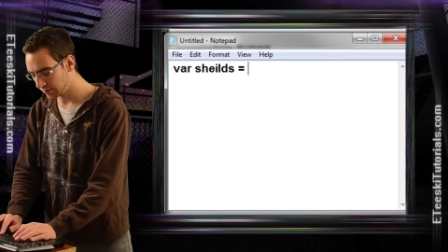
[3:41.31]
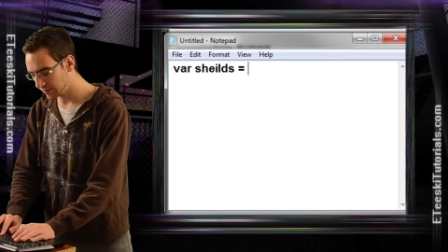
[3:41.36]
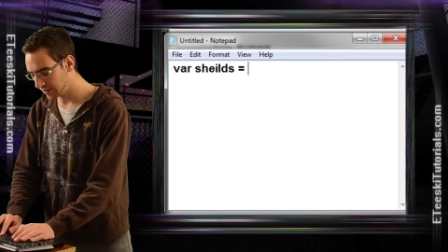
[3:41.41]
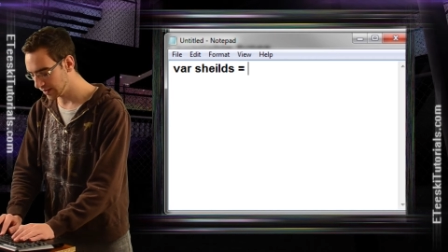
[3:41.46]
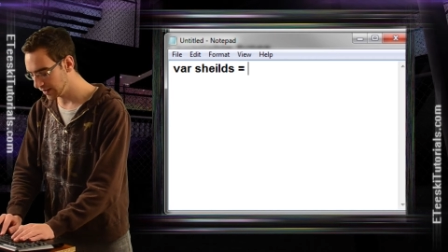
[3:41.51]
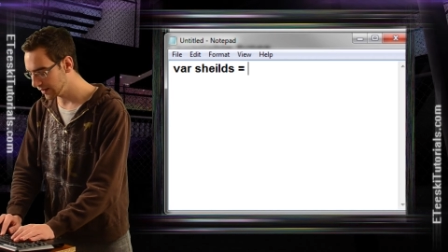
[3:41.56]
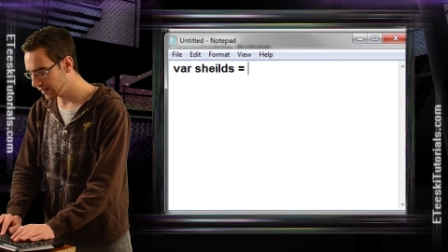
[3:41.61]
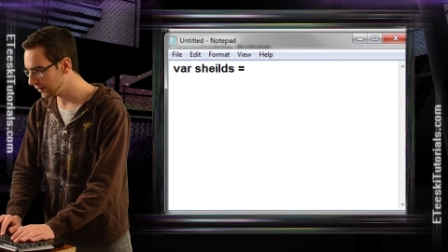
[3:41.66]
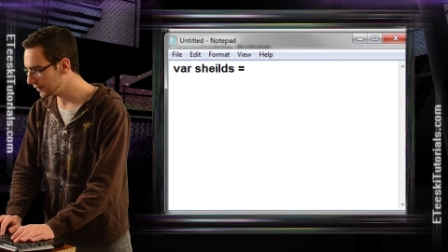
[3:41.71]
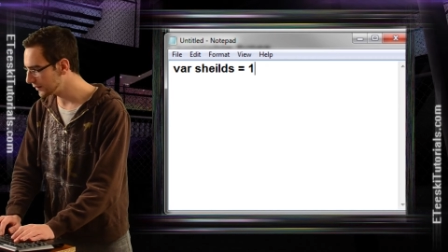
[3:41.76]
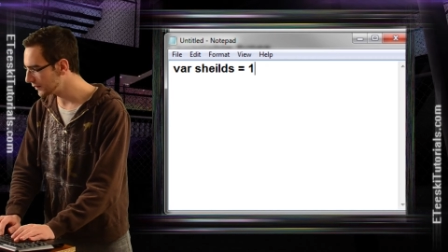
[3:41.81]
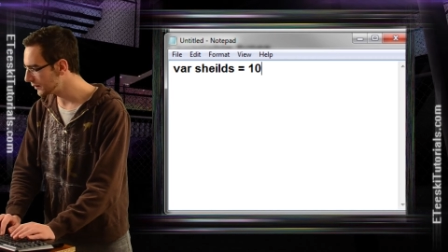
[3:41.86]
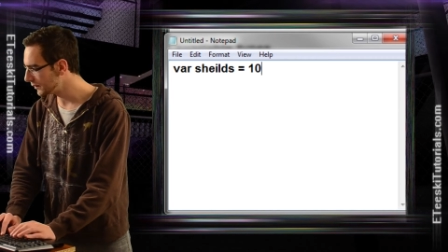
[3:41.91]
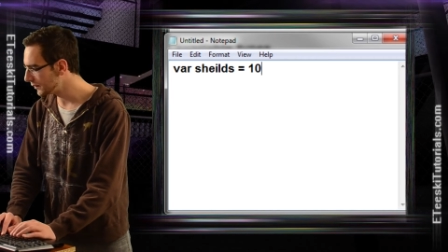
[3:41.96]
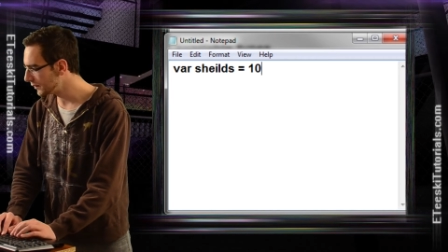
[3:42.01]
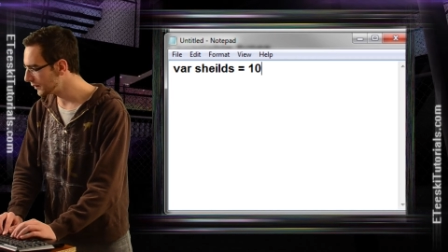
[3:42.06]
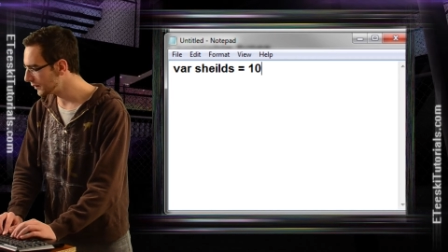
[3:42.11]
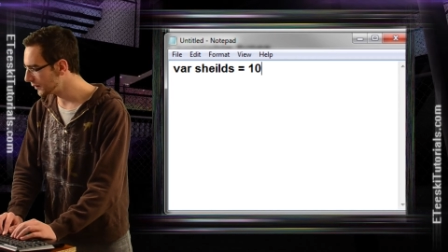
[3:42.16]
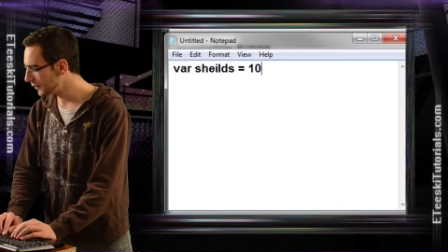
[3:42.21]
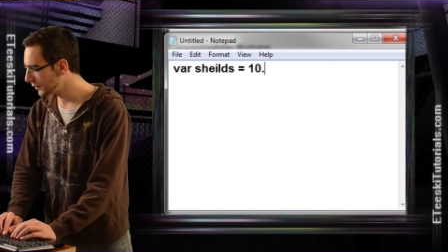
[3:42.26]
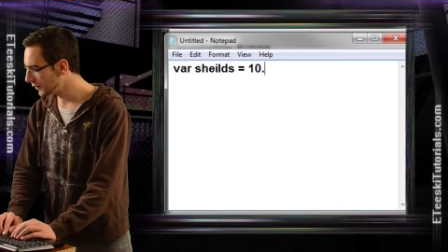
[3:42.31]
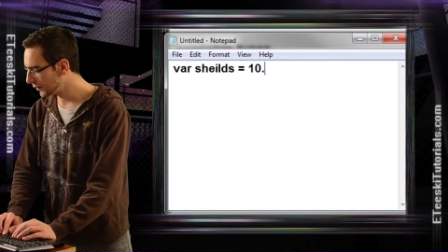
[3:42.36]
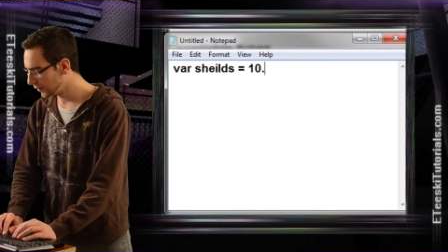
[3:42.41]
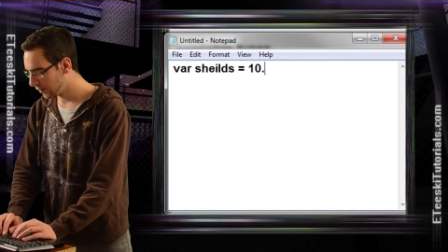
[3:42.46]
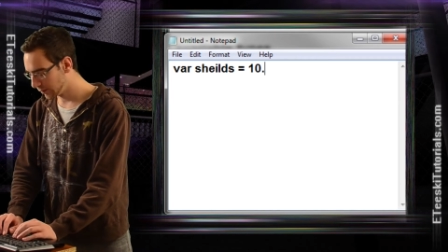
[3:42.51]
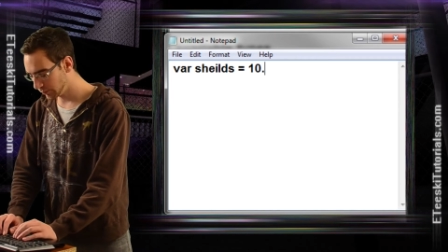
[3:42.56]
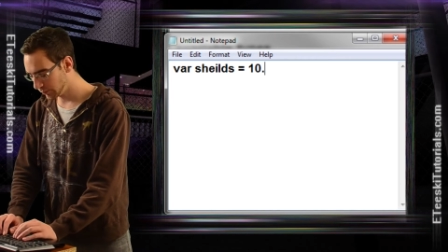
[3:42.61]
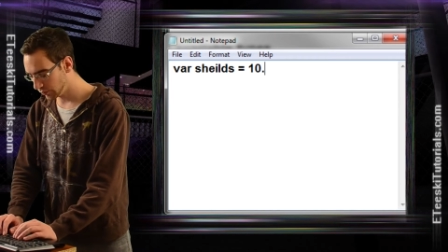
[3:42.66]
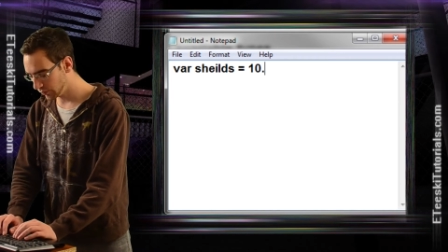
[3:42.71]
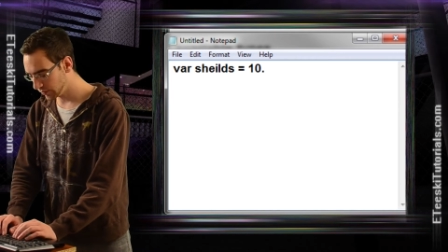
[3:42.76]

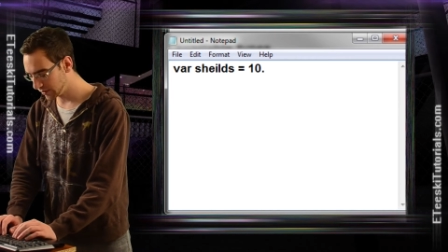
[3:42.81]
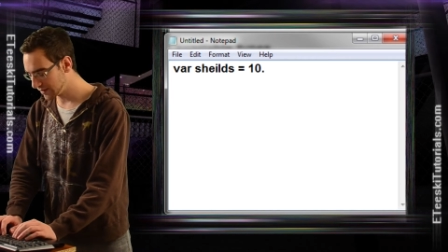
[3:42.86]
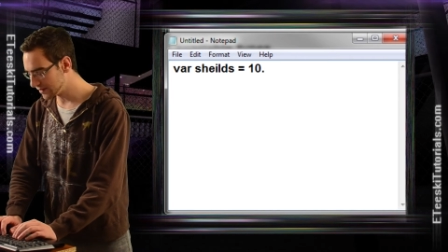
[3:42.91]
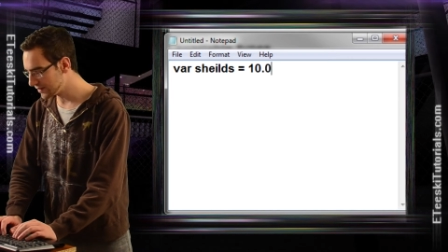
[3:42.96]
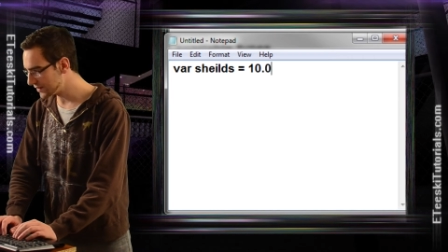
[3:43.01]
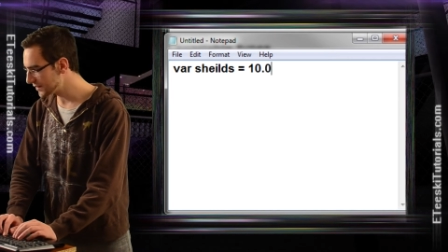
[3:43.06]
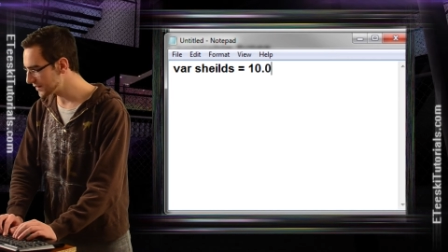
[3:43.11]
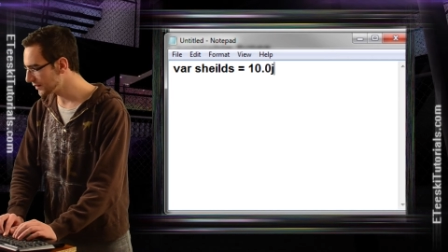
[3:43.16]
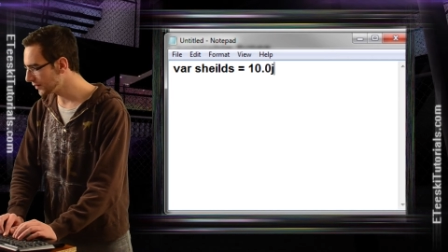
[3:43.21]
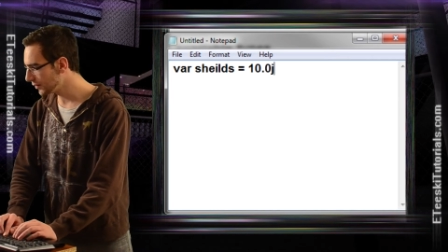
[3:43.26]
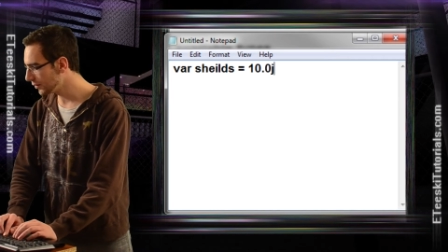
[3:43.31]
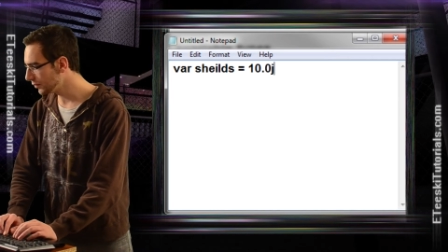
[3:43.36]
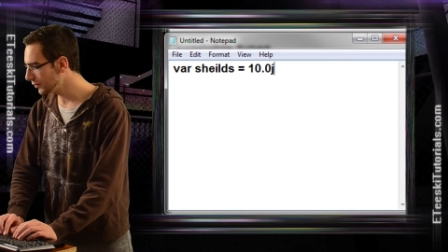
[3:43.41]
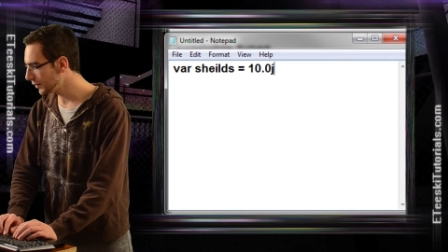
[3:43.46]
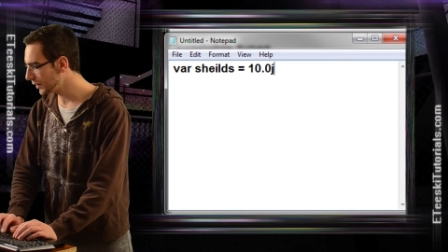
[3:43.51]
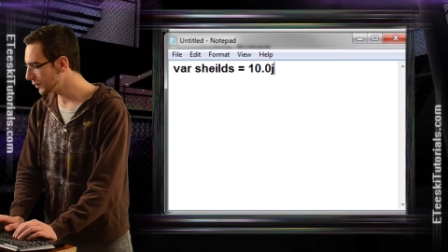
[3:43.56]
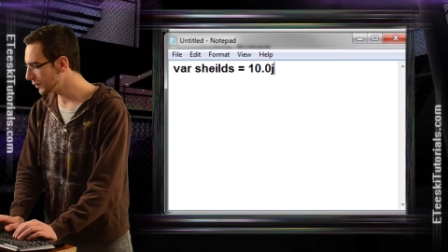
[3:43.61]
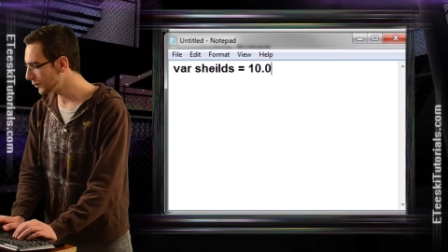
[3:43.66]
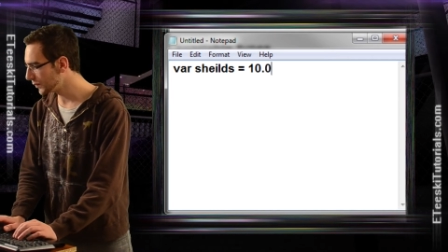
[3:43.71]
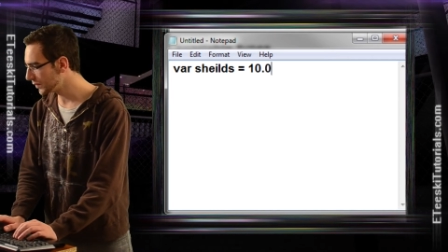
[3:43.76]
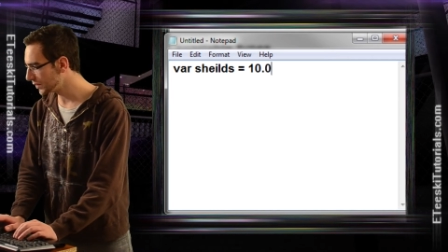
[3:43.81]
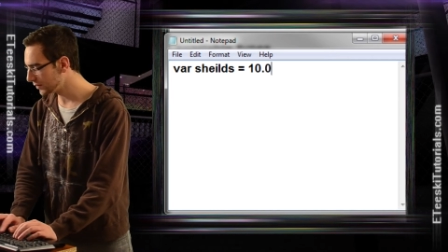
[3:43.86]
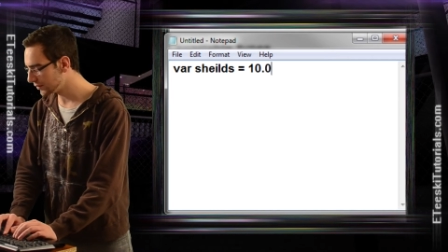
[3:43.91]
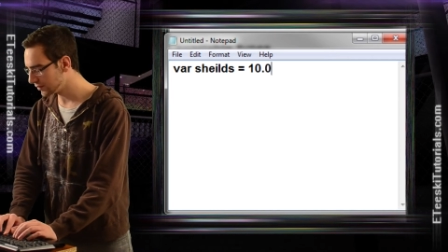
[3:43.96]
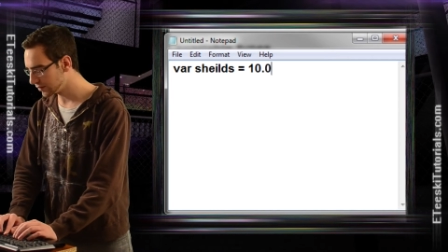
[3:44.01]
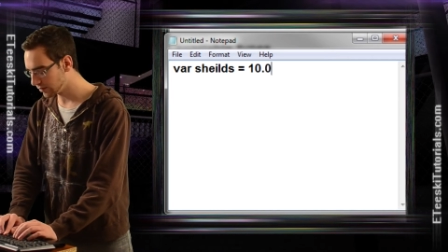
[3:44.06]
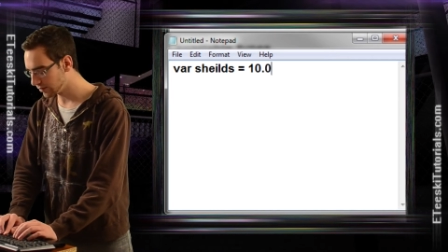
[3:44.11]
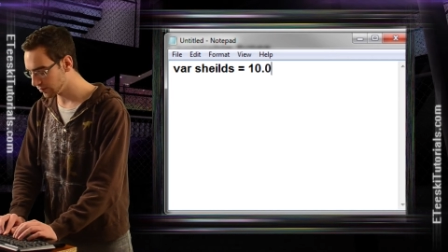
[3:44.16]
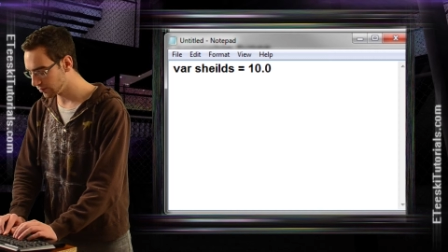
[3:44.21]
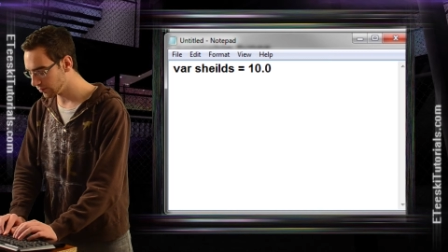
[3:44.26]
10.0 and when you
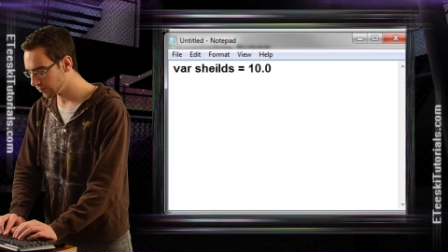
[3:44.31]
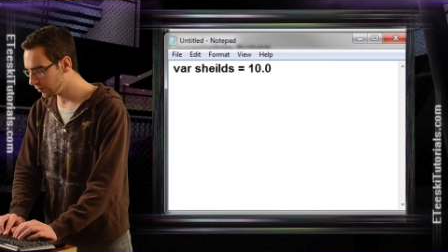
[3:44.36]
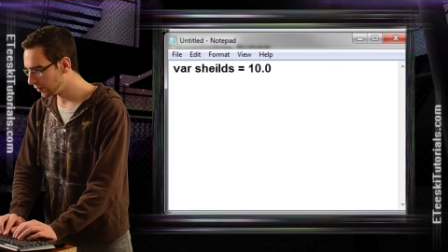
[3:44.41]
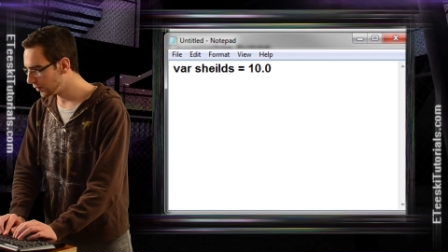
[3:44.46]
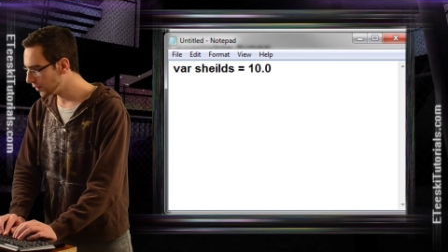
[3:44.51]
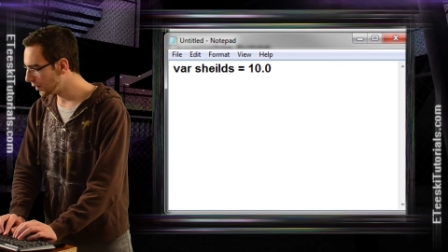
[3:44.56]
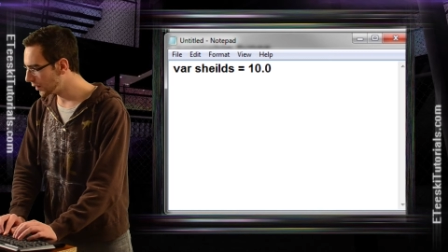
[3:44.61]
do